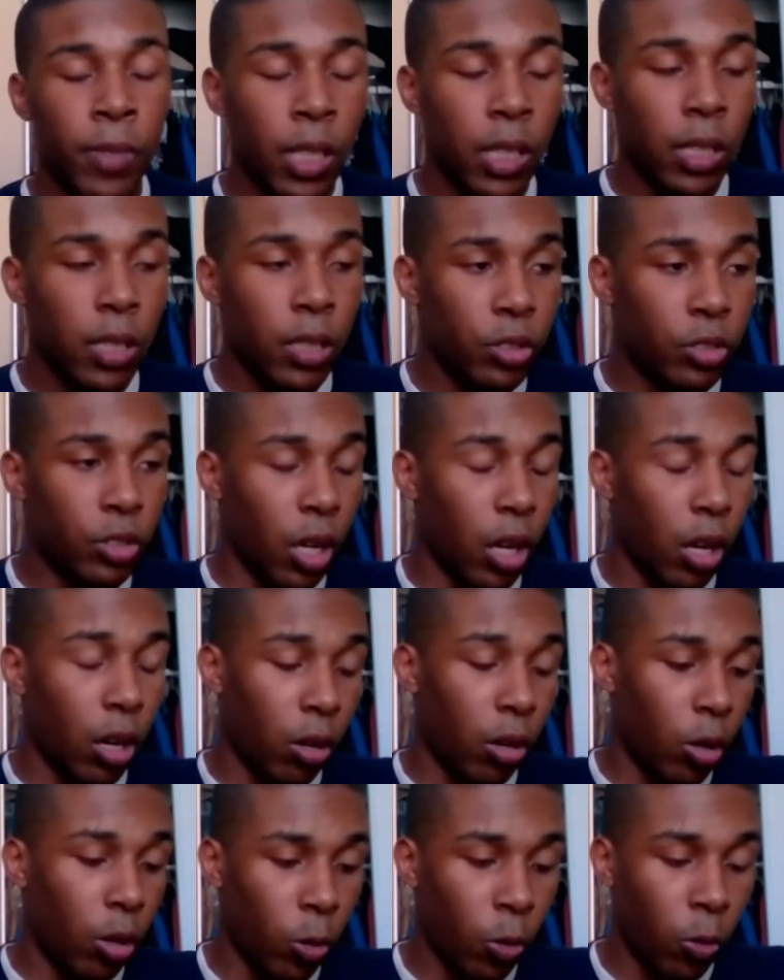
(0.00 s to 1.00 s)

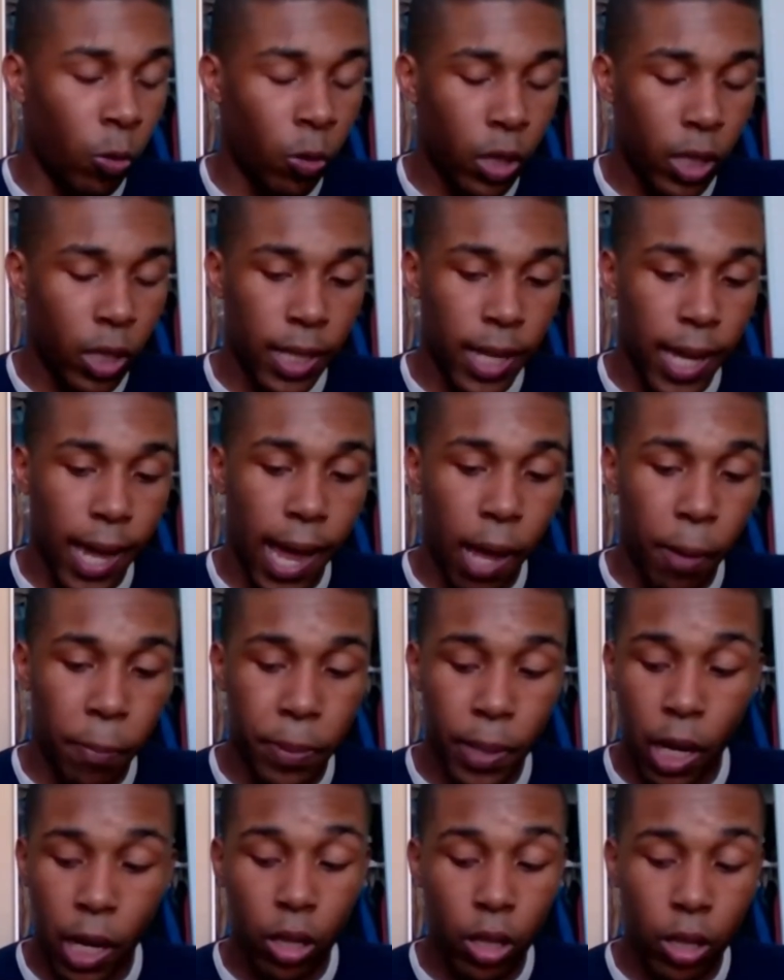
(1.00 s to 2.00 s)
So, yeah,
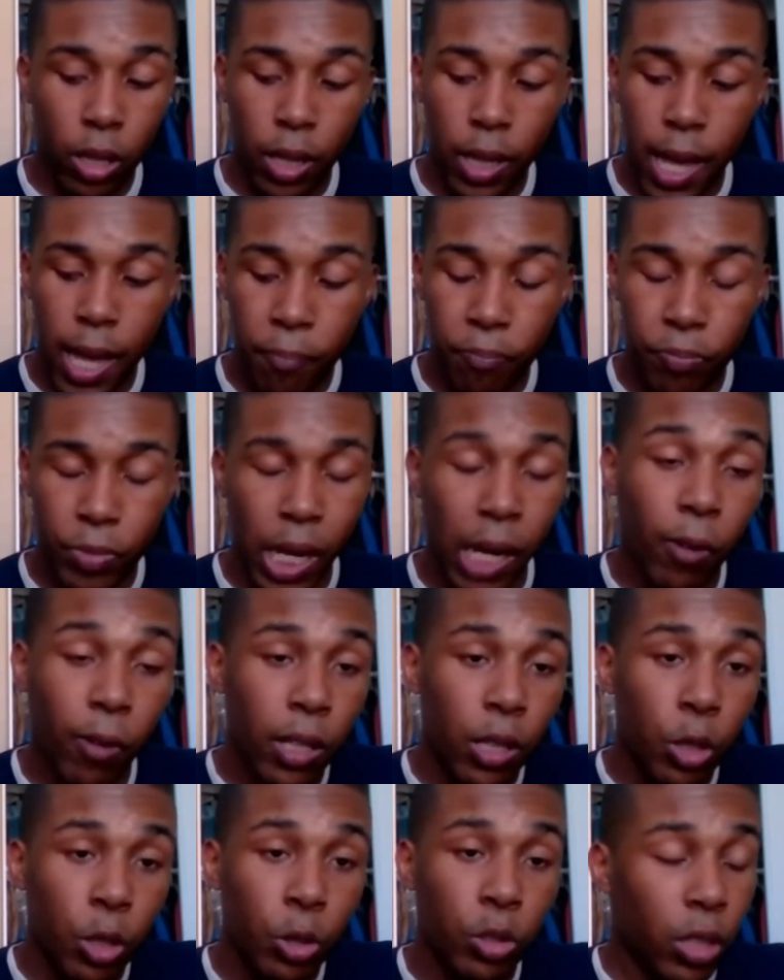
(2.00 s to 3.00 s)
but other than that,
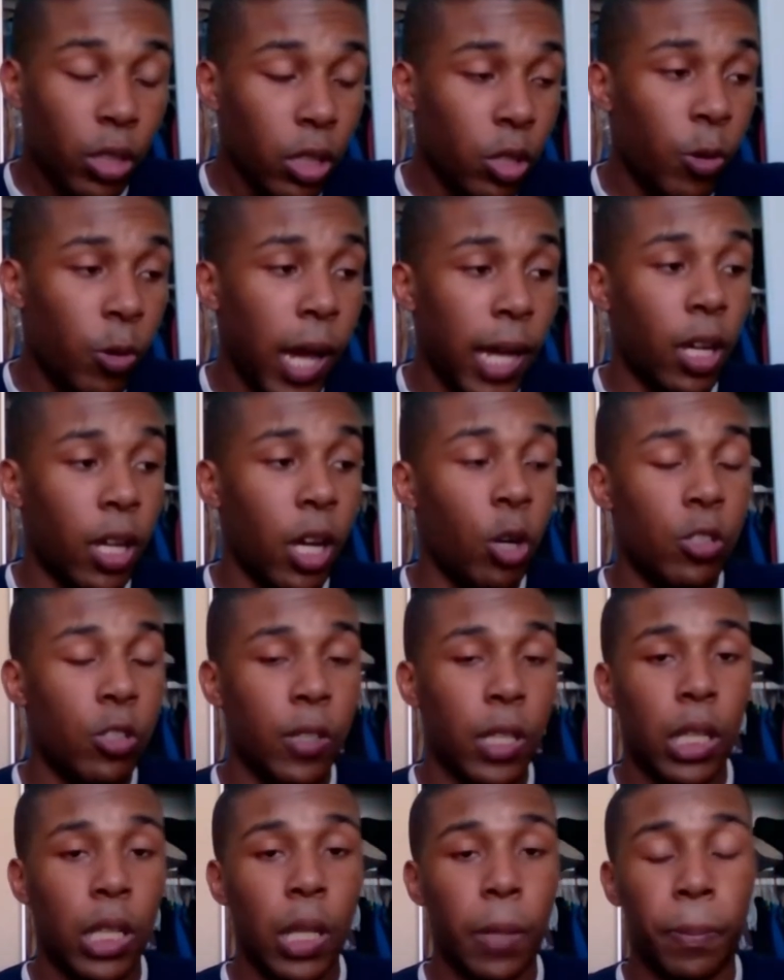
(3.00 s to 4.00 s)
Tyronn Lue's the new head coach
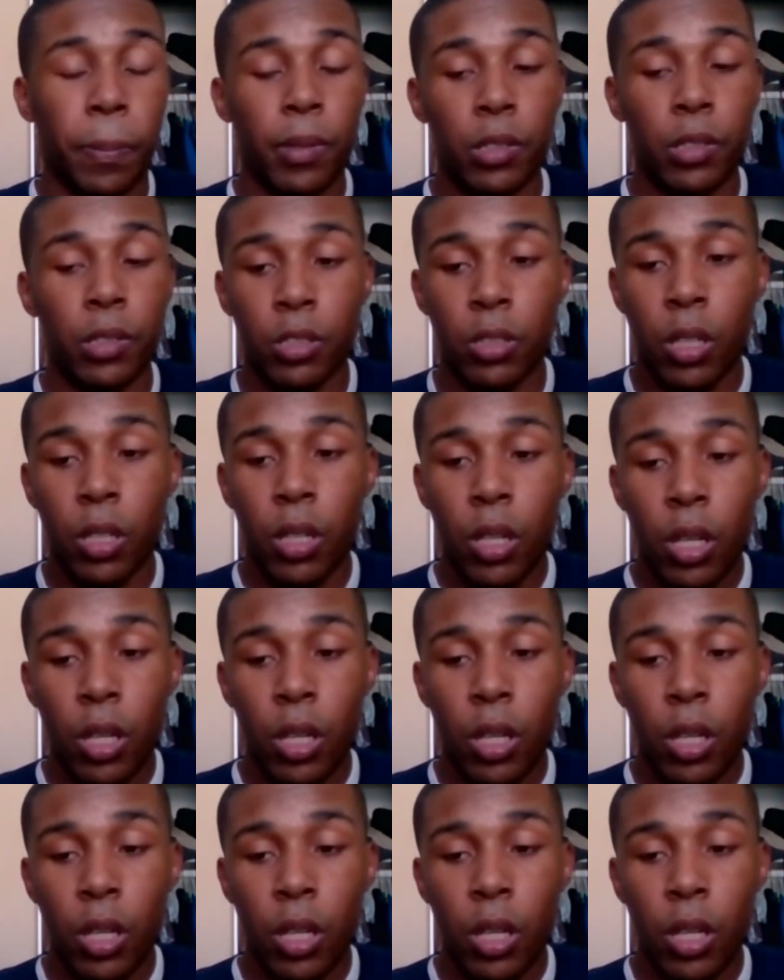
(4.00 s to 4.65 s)
of the Clippers.